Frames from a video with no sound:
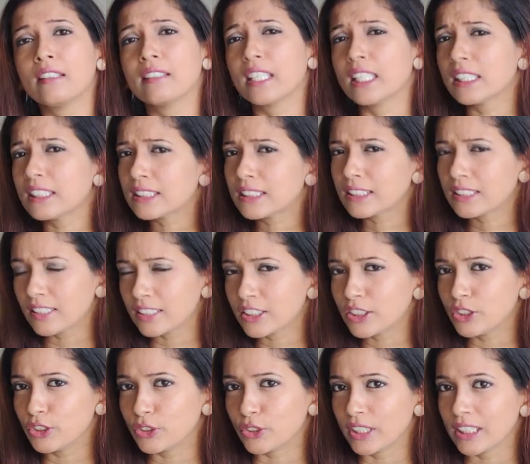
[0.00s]
There are
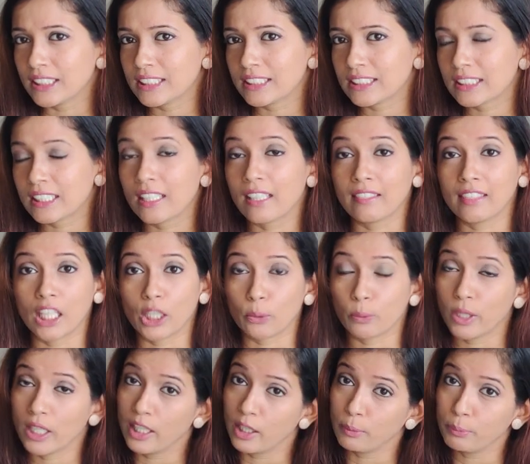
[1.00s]
certain tricks
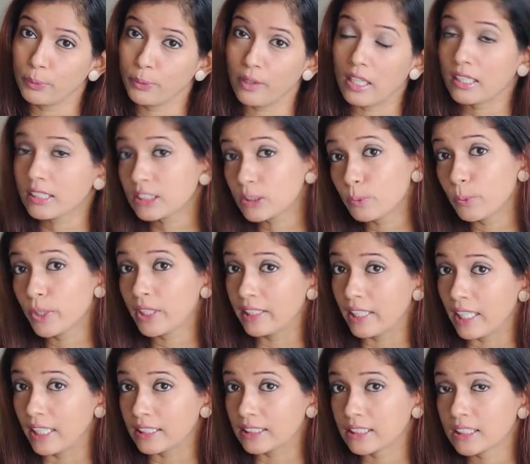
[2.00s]
that will help us
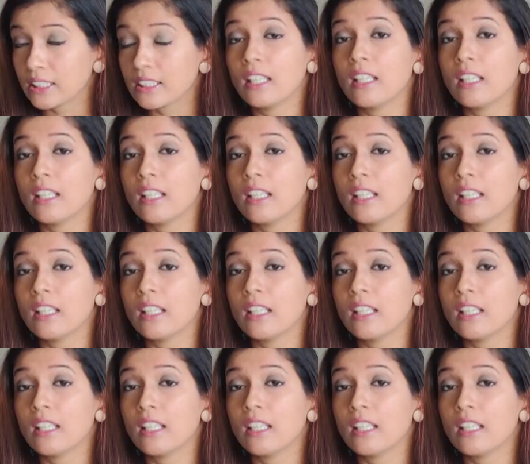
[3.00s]
with that.